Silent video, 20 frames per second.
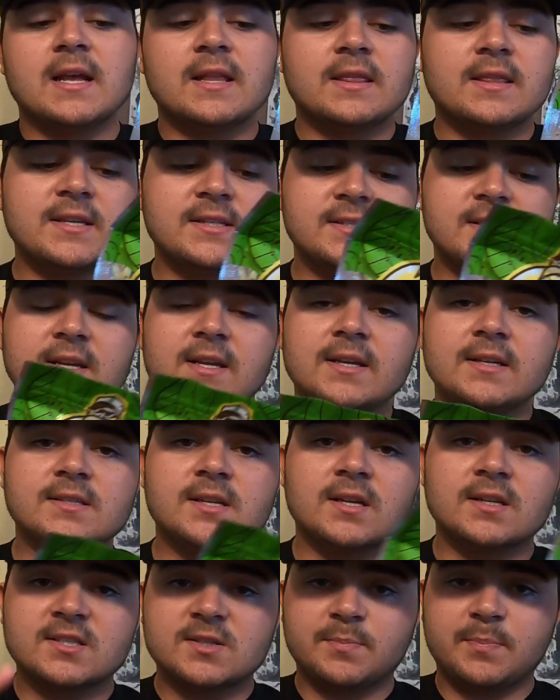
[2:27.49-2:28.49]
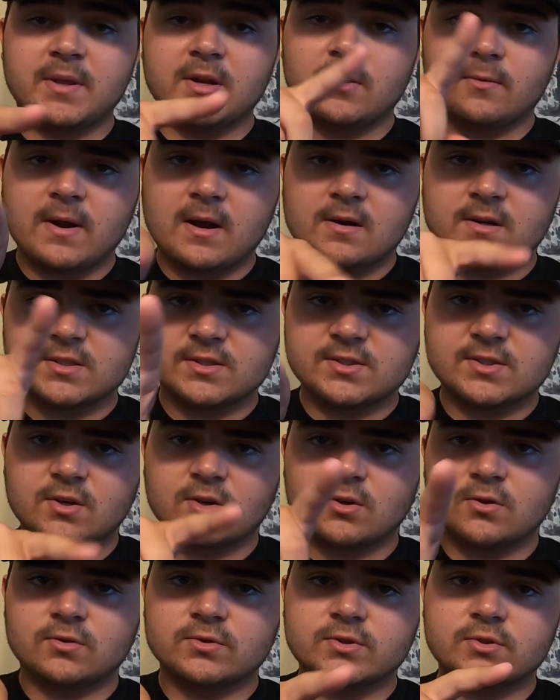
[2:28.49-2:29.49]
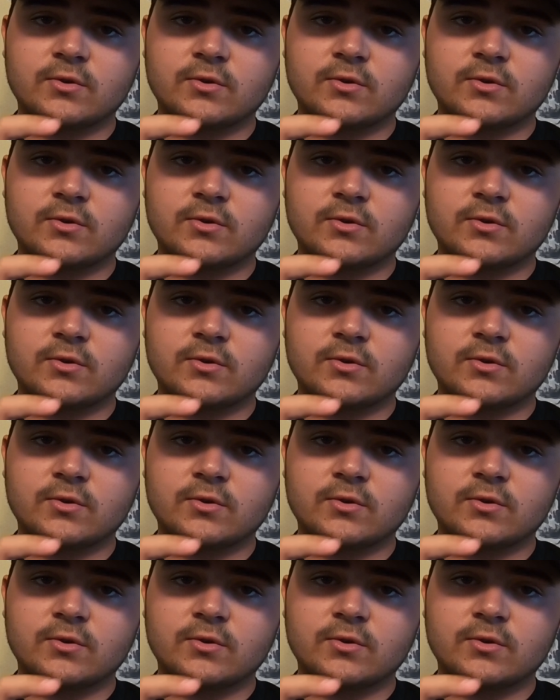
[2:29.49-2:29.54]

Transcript: These things spin around in circles,